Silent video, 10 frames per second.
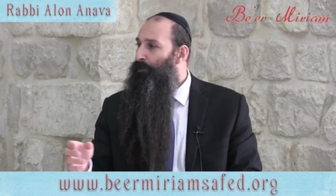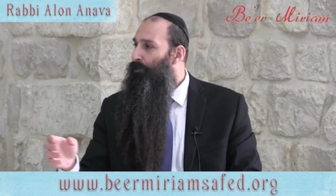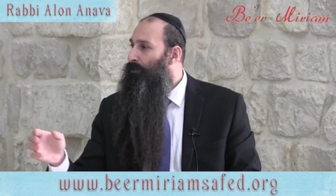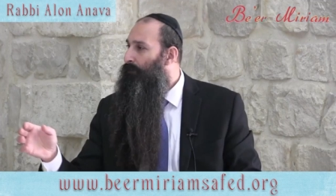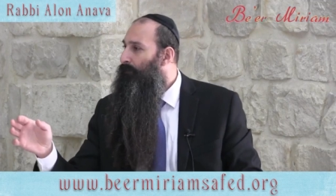I
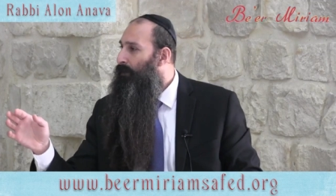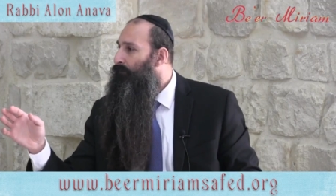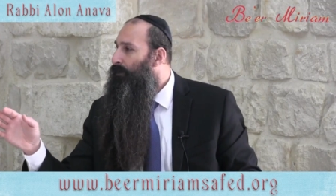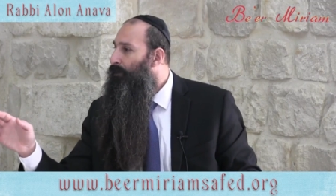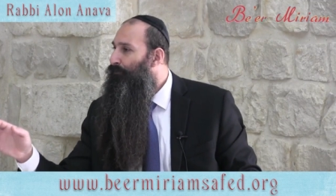told him,
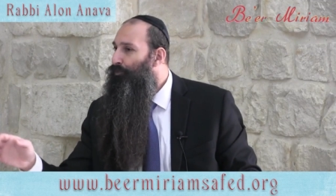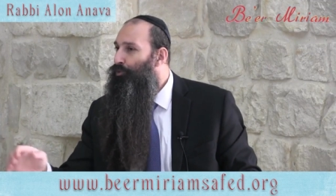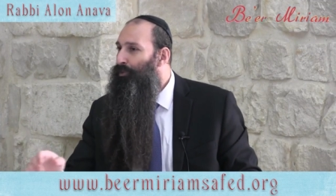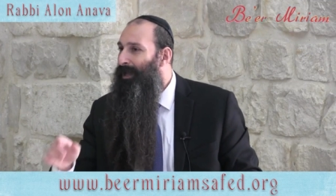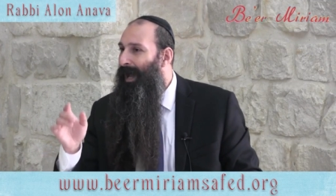even if
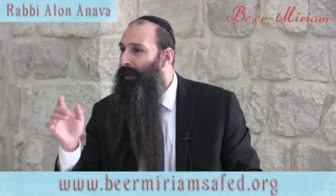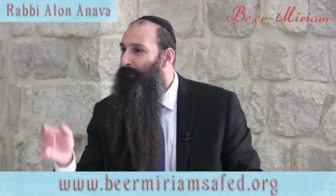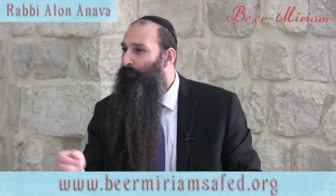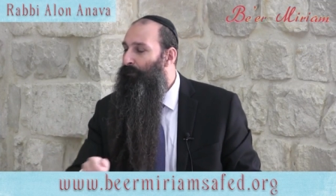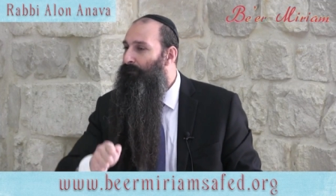you tie
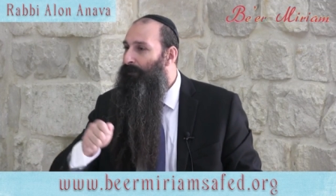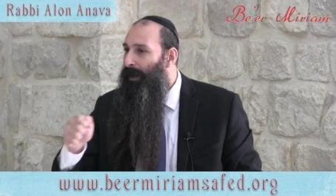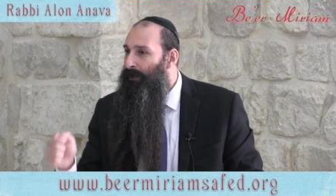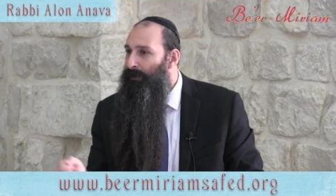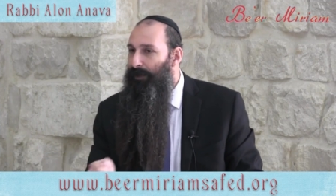me with
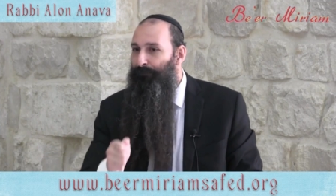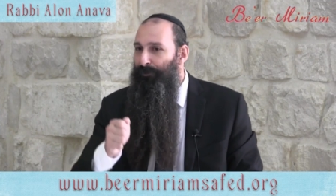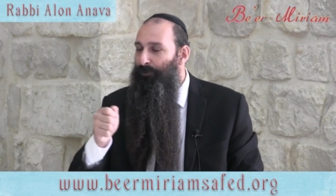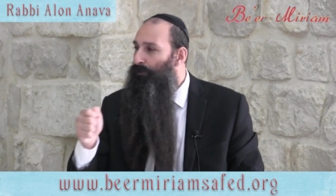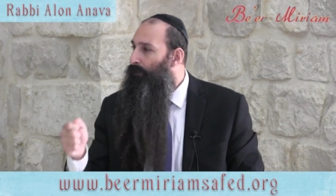duct
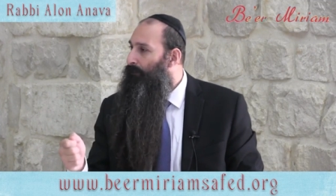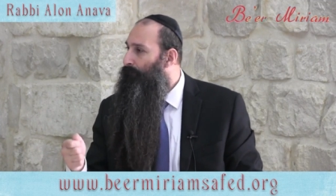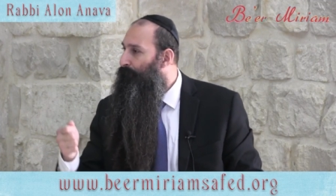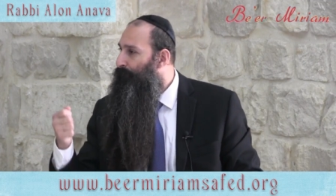tape to the